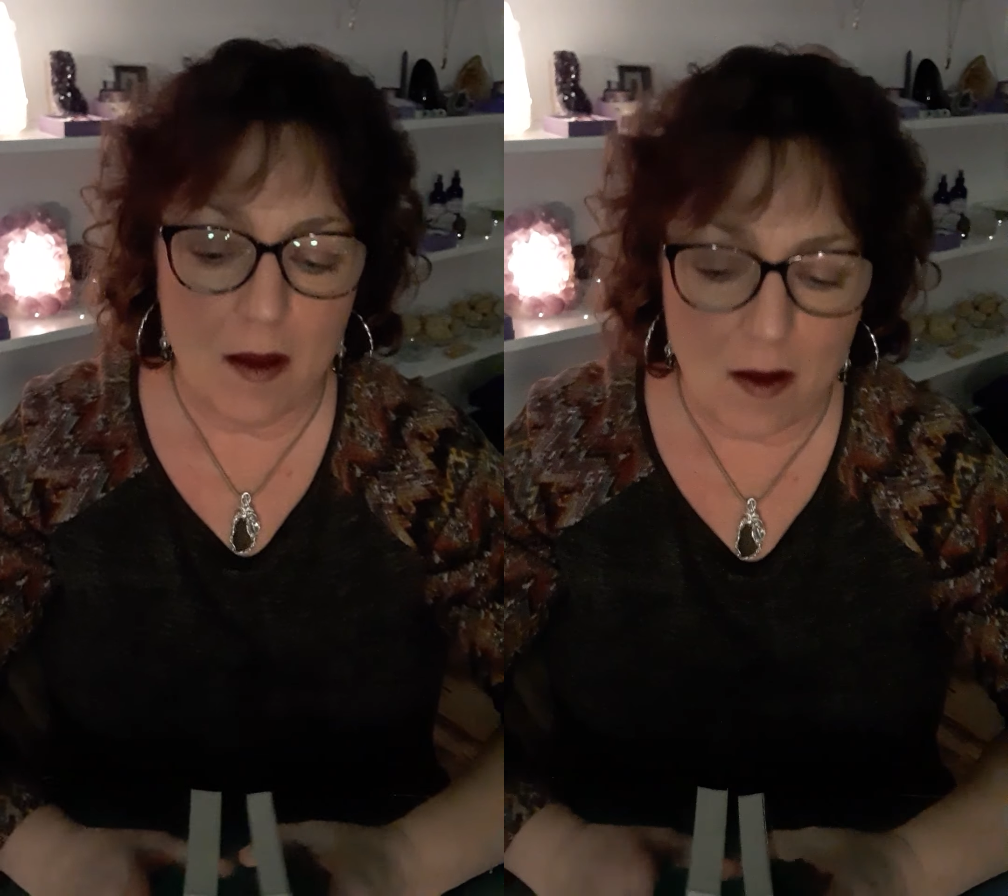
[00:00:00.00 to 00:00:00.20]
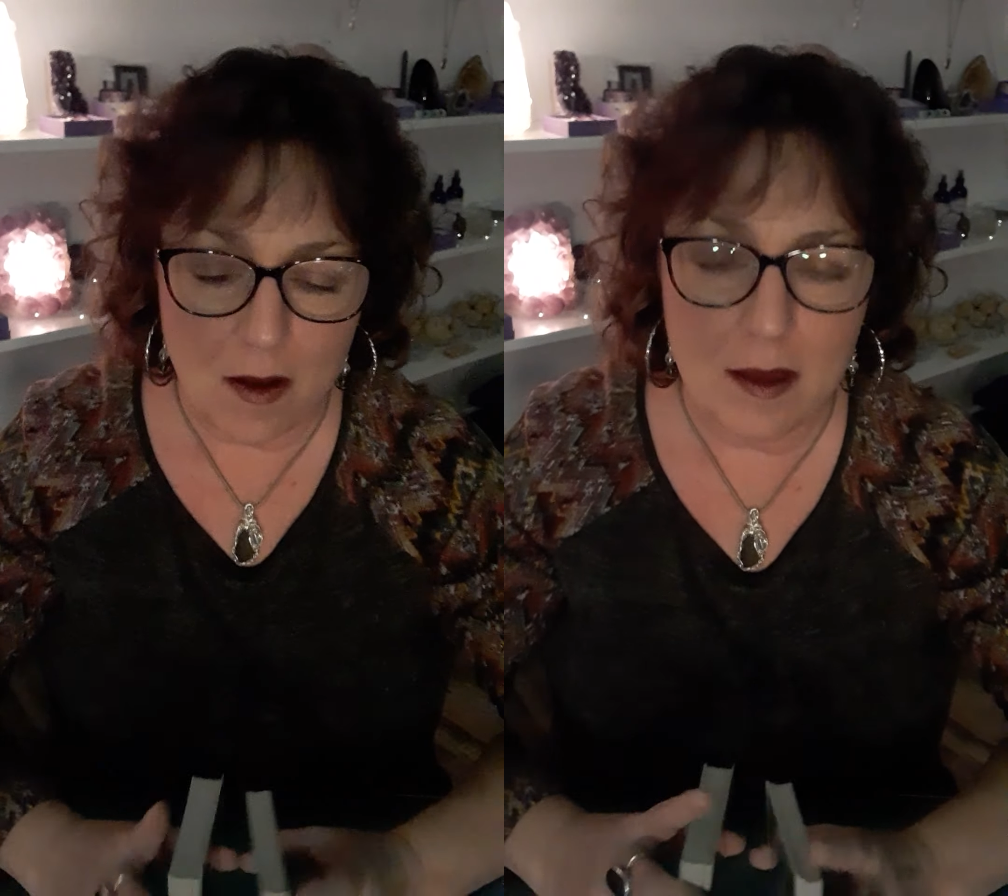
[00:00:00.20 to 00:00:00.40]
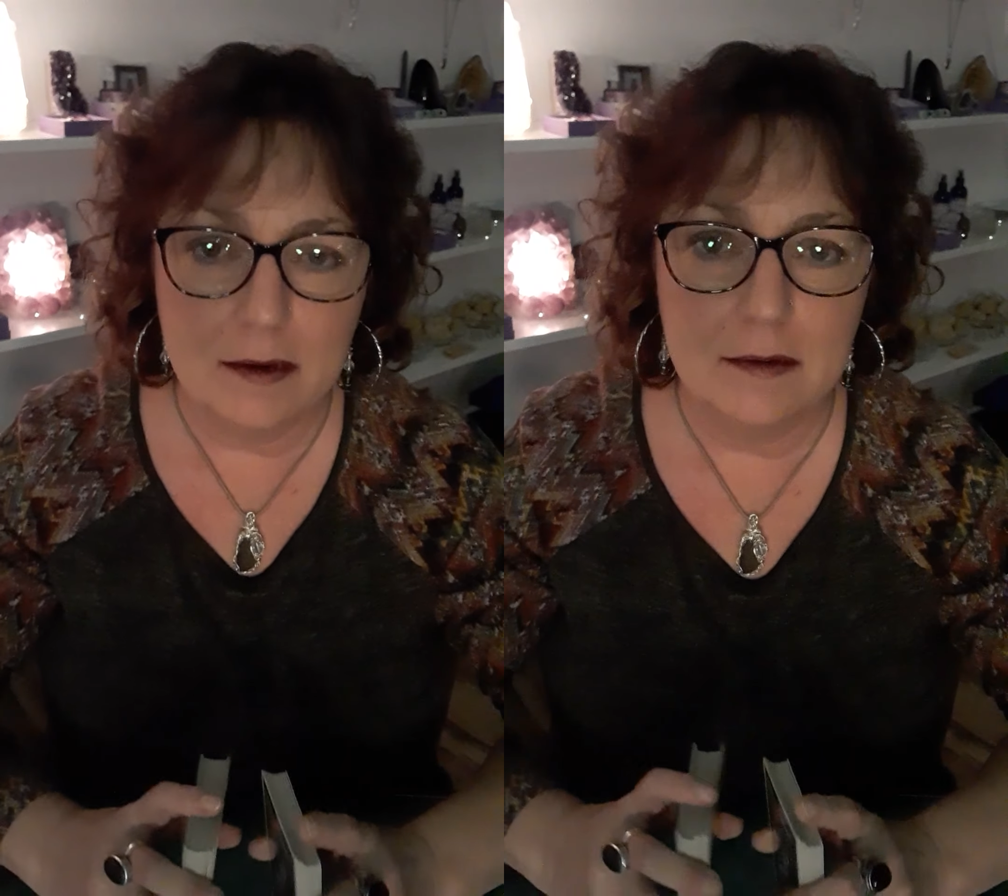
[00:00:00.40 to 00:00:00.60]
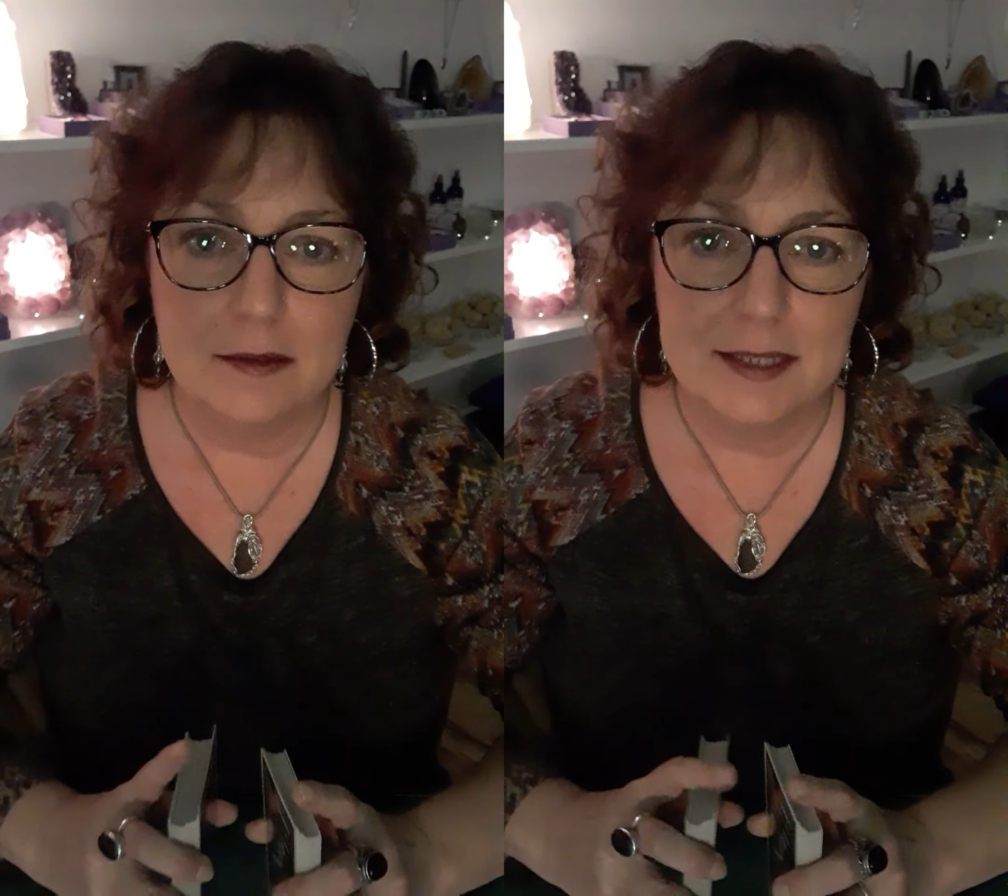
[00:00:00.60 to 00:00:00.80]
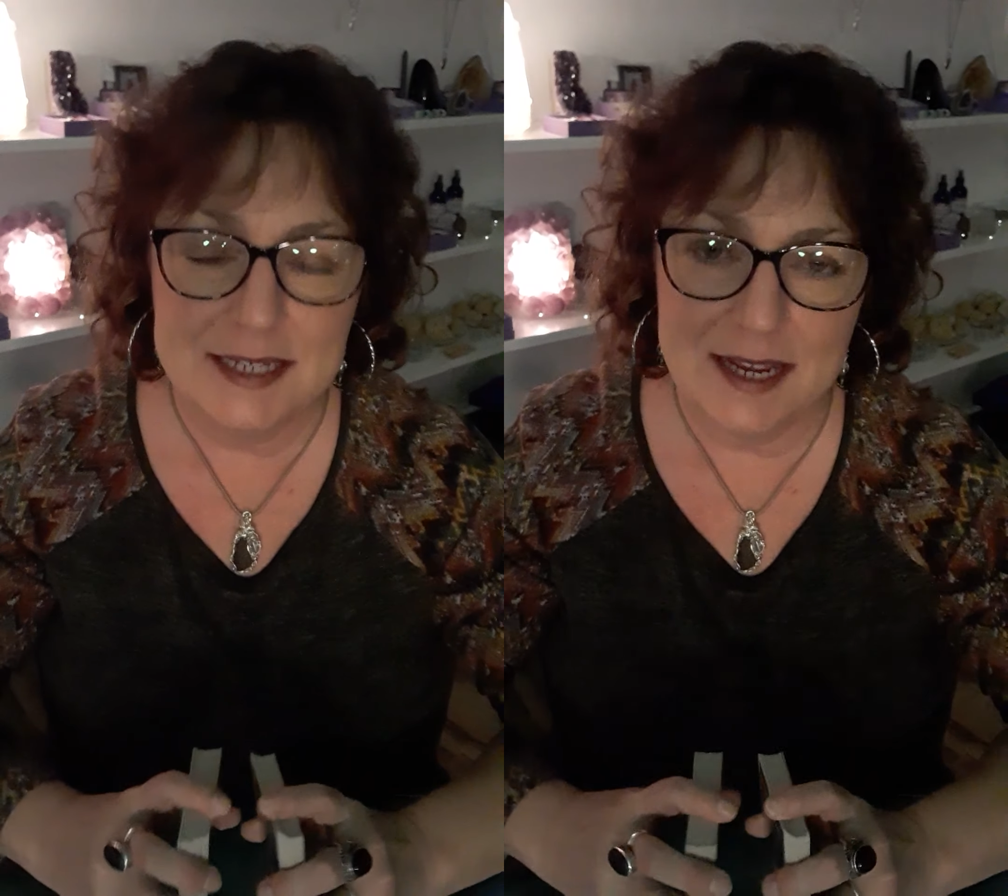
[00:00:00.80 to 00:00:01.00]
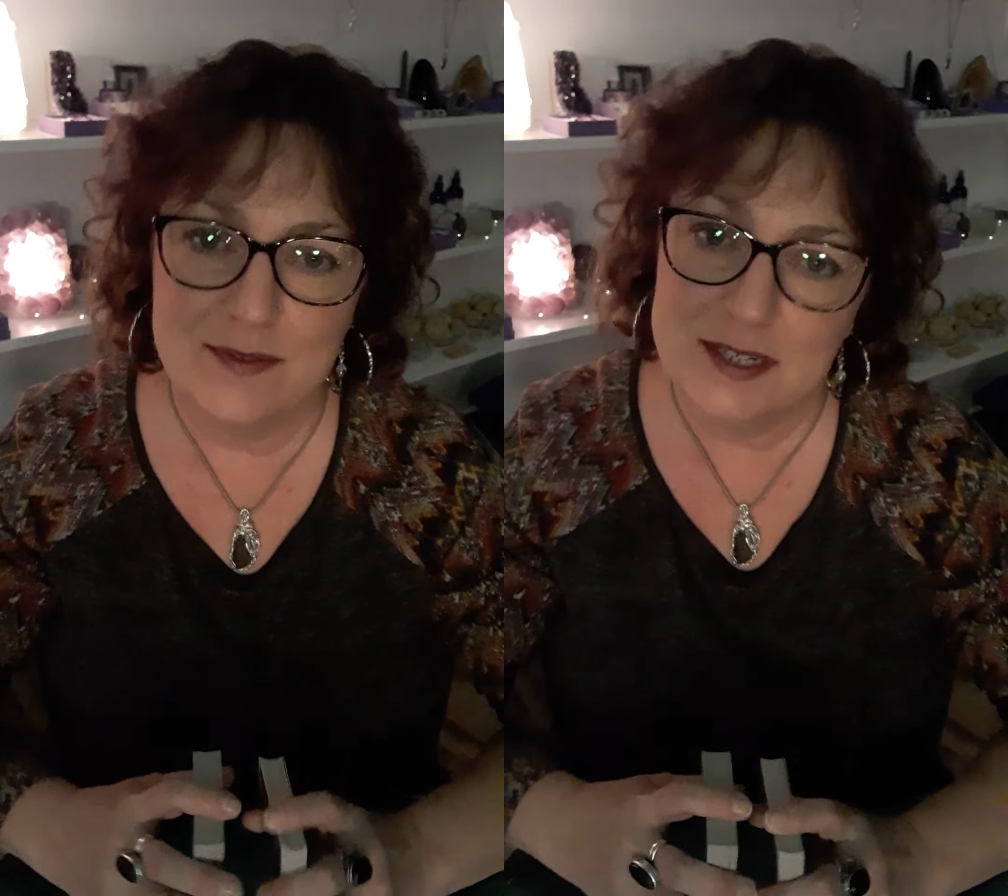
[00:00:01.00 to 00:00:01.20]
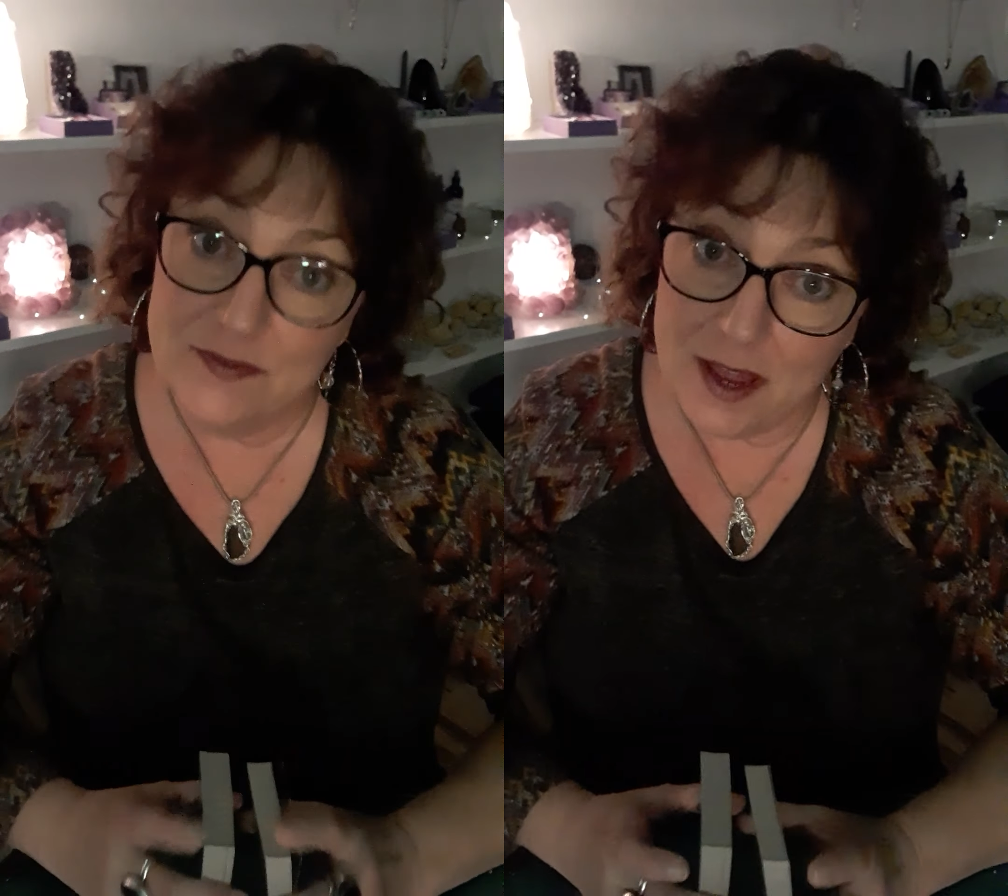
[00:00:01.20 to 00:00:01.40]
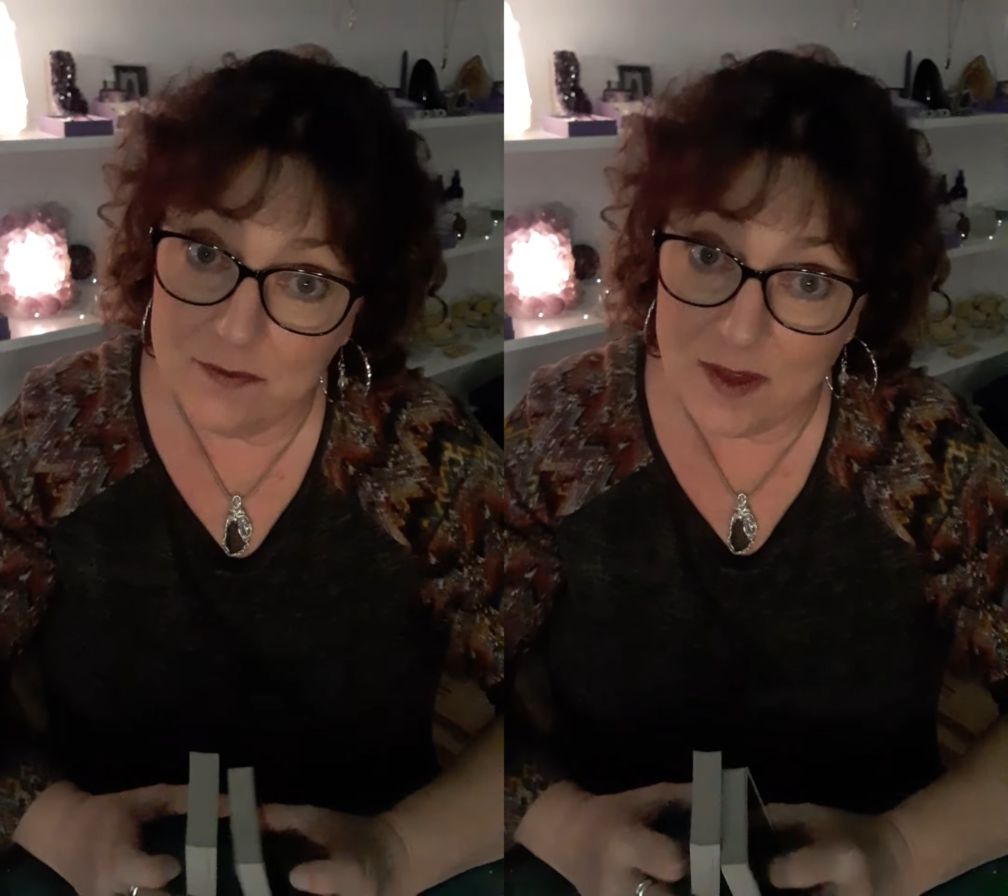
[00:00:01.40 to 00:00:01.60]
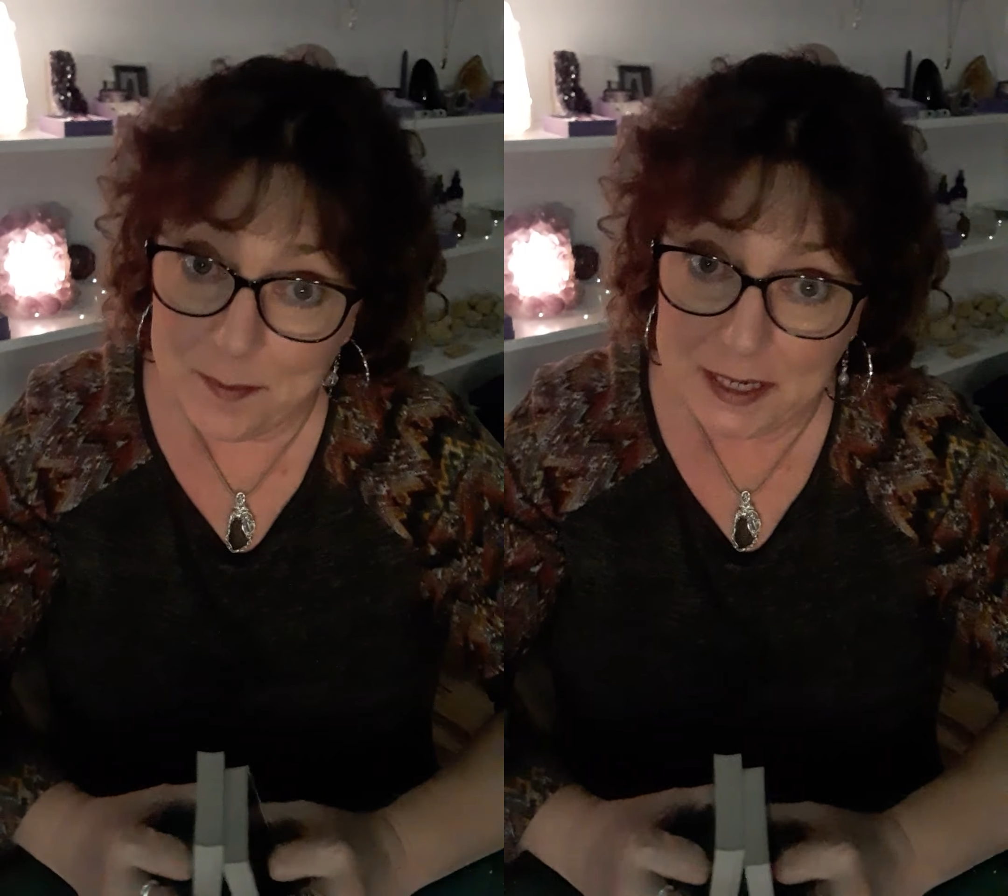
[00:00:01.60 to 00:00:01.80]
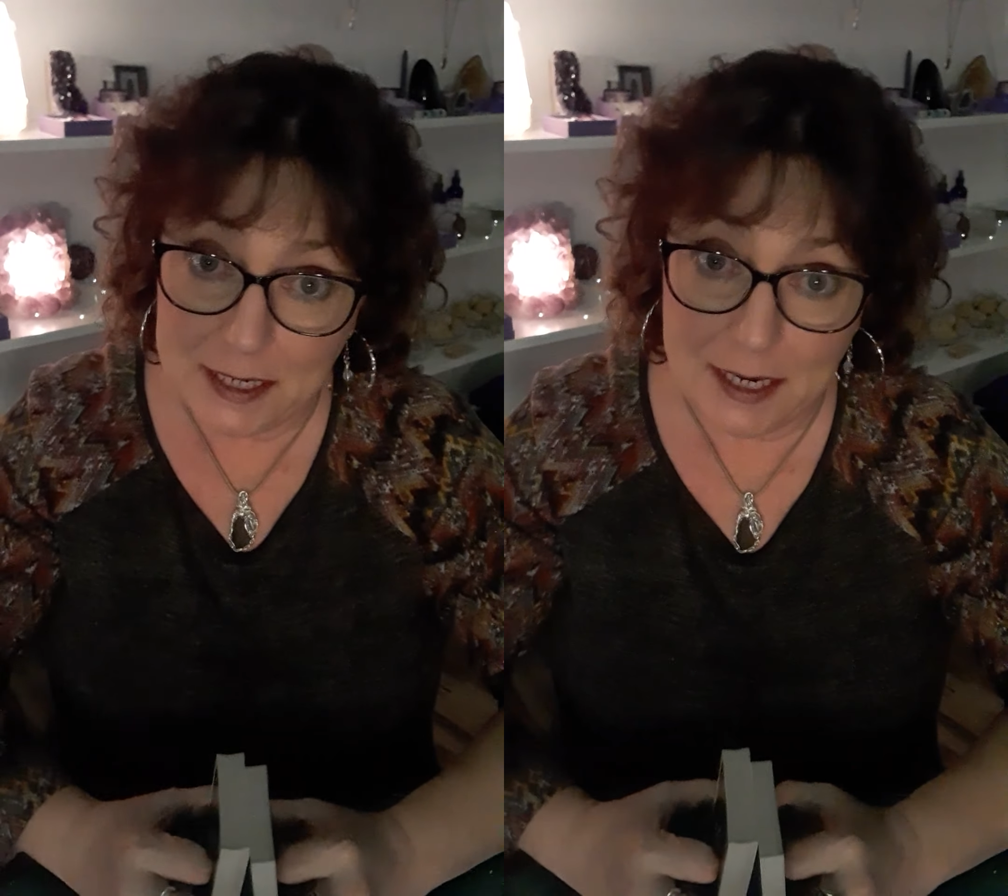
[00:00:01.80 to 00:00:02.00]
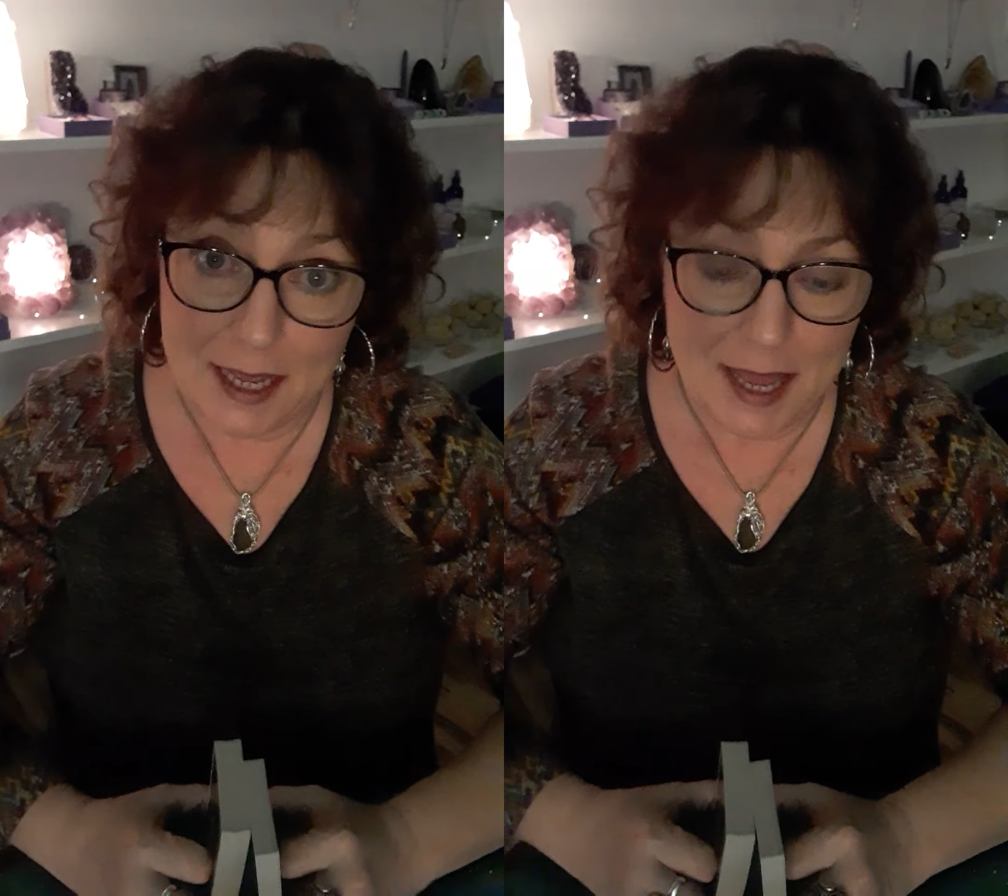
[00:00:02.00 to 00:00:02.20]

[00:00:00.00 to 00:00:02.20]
on the day of the Divine Feminine.